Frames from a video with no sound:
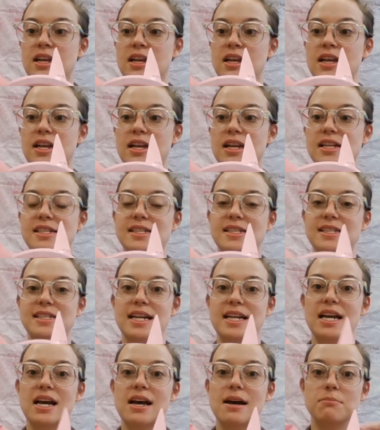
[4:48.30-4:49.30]
can
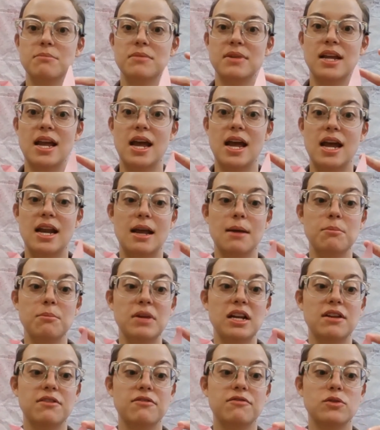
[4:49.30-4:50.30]
stick up. And I'm
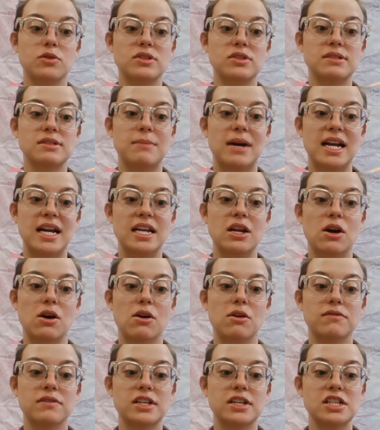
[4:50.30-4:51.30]
going to fold mine
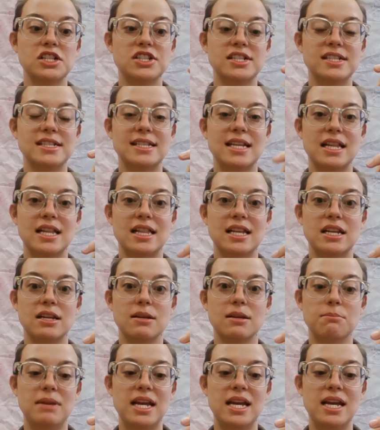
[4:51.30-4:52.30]
over just a little
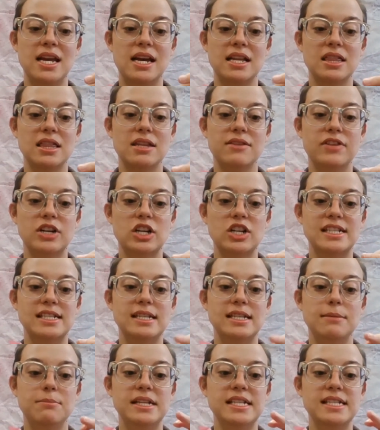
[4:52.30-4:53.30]
bit at the very
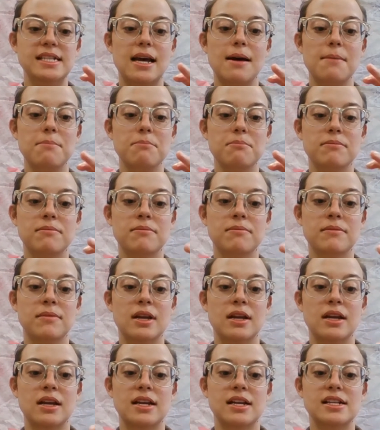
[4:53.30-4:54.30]
tippy top
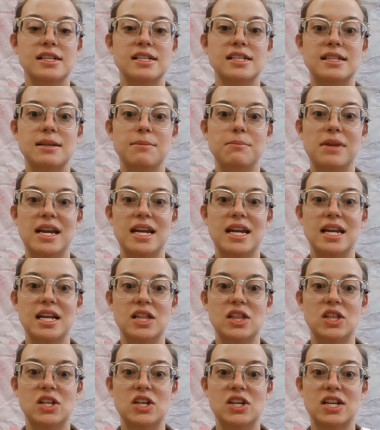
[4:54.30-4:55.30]
to make it
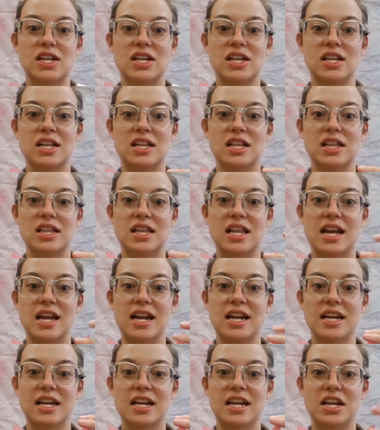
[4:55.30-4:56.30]
look
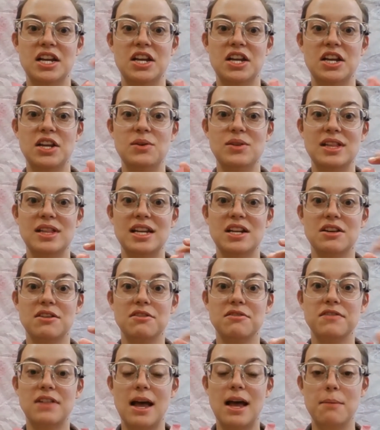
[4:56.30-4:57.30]
like cute little
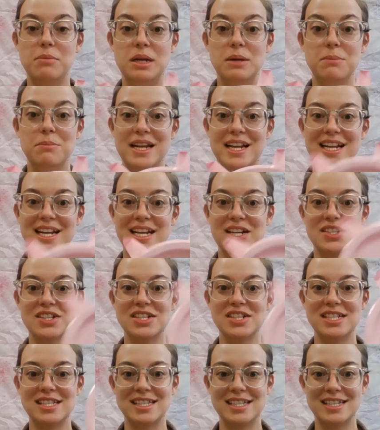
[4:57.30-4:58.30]
floppy pig
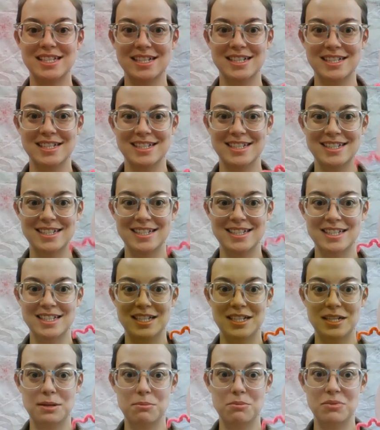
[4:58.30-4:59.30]
ears.
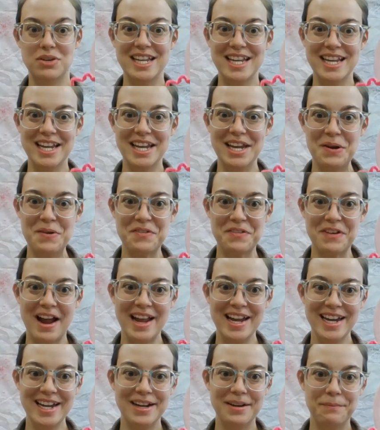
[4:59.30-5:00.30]
Pretty cute,
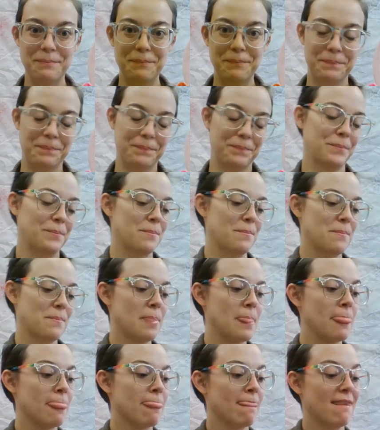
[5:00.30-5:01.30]
right?
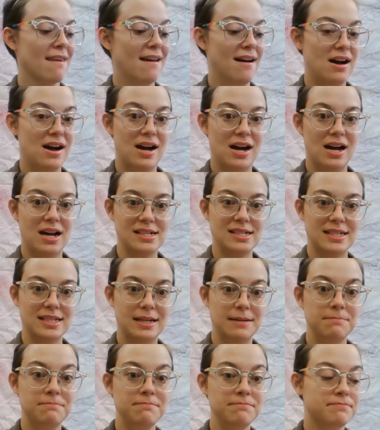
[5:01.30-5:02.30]

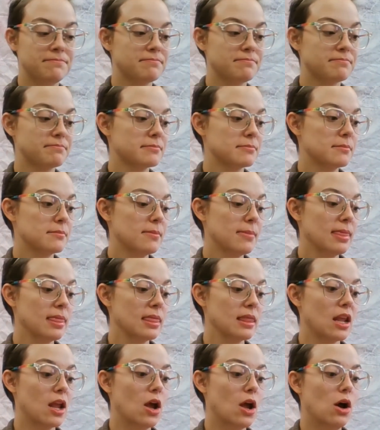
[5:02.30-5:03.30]
Awesome.
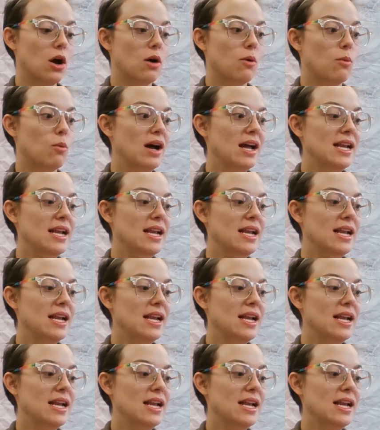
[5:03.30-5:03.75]
What